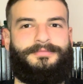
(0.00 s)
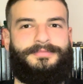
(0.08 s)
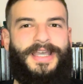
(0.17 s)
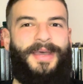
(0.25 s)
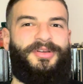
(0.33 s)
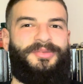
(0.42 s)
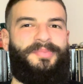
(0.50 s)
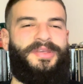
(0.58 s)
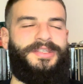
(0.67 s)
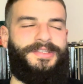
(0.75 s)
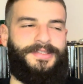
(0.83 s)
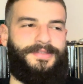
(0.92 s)
I'm at
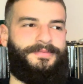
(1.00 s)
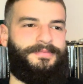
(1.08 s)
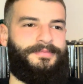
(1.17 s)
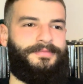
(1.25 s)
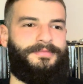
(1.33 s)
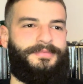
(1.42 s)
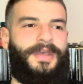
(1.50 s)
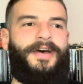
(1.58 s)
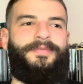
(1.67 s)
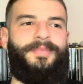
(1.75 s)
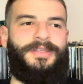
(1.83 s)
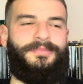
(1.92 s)
peace.
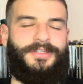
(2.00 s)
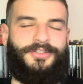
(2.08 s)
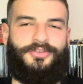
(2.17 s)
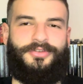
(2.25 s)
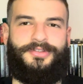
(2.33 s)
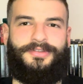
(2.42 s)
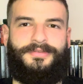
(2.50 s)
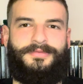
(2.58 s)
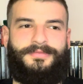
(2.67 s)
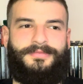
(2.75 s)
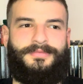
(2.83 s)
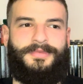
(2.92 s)
I've made my choice.
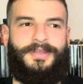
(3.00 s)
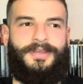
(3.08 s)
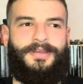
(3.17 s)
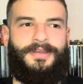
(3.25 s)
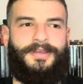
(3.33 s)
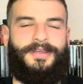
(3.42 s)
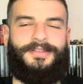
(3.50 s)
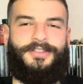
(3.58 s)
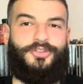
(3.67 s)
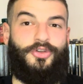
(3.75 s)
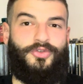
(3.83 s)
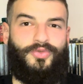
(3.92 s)
The
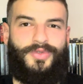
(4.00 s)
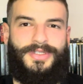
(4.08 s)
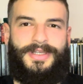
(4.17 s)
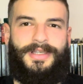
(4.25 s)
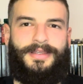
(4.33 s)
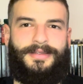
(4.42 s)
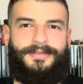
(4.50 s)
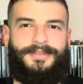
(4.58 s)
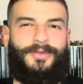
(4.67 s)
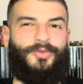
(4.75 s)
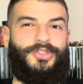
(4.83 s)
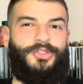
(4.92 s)
choice was clear.
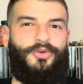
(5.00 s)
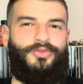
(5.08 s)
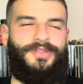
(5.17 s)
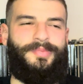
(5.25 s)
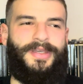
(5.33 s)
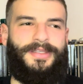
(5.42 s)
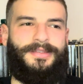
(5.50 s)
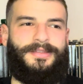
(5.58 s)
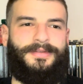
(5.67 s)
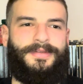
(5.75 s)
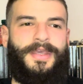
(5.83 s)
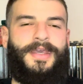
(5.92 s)
There was no debate,
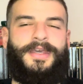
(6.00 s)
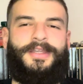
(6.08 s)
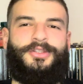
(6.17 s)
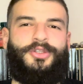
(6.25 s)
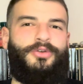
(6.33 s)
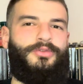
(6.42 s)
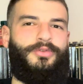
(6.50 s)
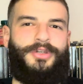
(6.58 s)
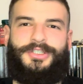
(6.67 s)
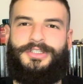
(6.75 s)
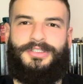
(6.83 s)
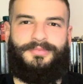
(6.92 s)
no
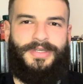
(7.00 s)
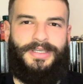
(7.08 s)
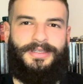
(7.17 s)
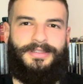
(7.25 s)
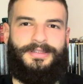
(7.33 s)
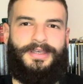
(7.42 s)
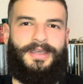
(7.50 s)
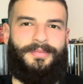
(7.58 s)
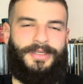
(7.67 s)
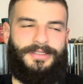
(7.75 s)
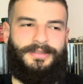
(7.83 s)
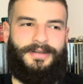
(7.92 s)
question in my head. I
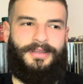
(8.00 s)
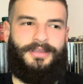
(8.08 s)
made the